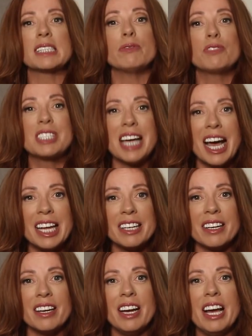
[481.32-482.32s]
have
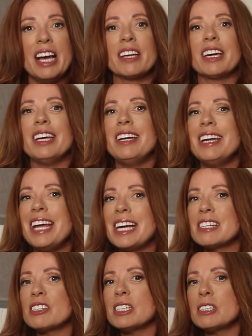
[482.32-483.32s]
done,
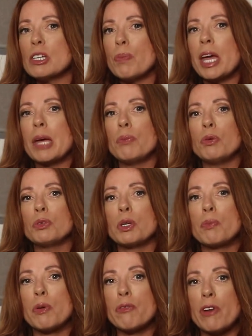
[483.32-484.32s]
connected to people to
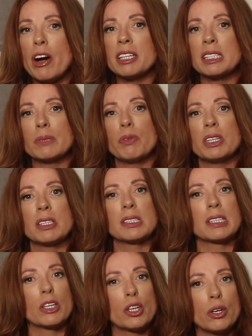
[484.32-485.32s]
provide us with the
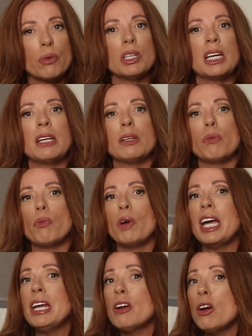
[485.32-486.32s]
security that
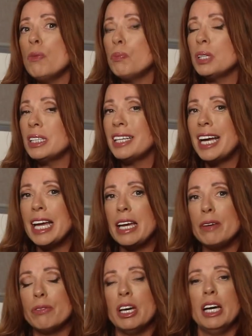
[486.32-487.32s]
we don't
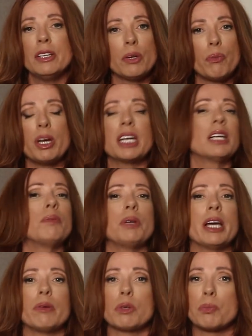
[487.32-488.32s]
believe that we're going to be
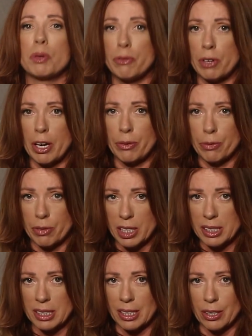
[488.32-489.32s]
able to provide for
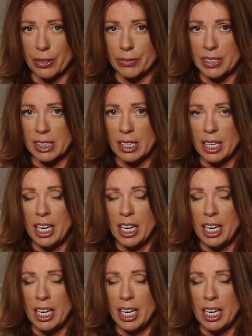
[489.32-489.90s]
ourselves.